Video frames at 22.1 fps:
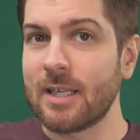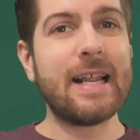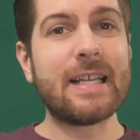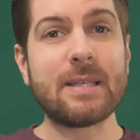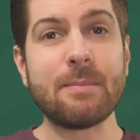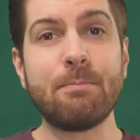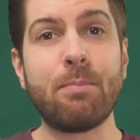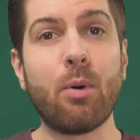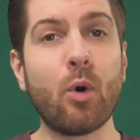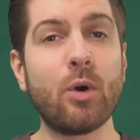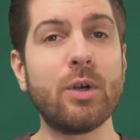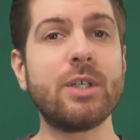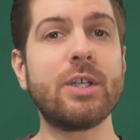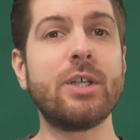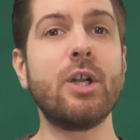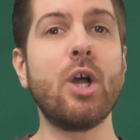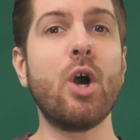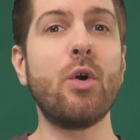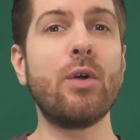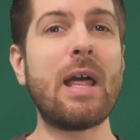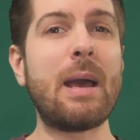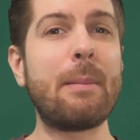it's important to
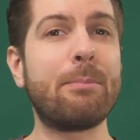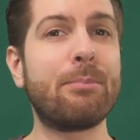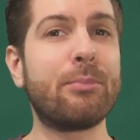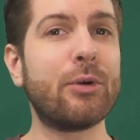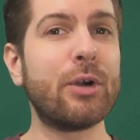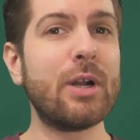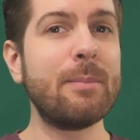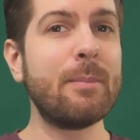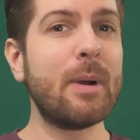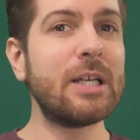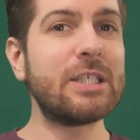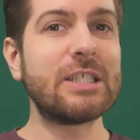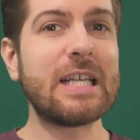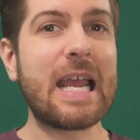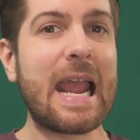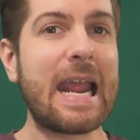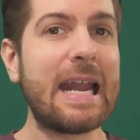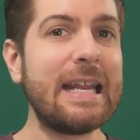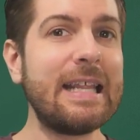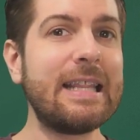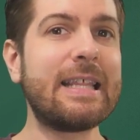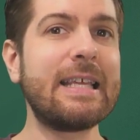know that pretty much
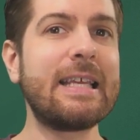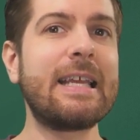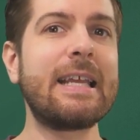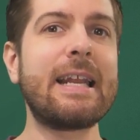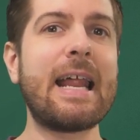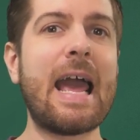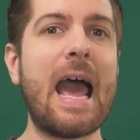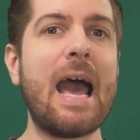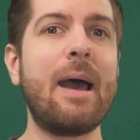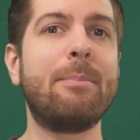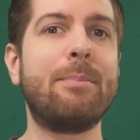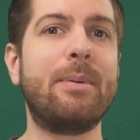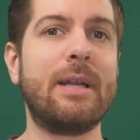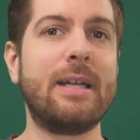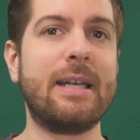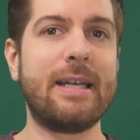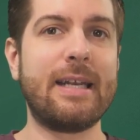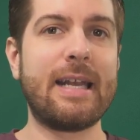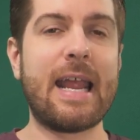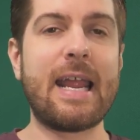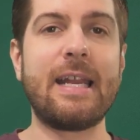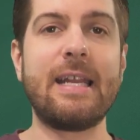anything can happen
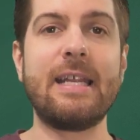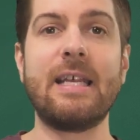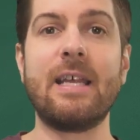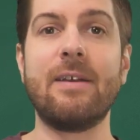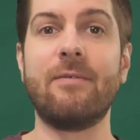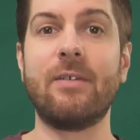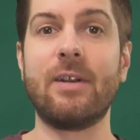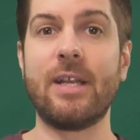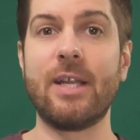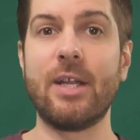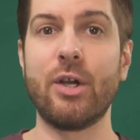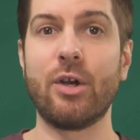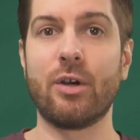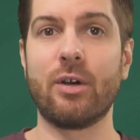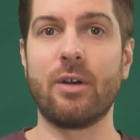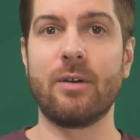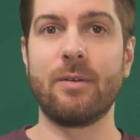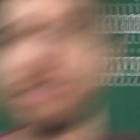in any given year.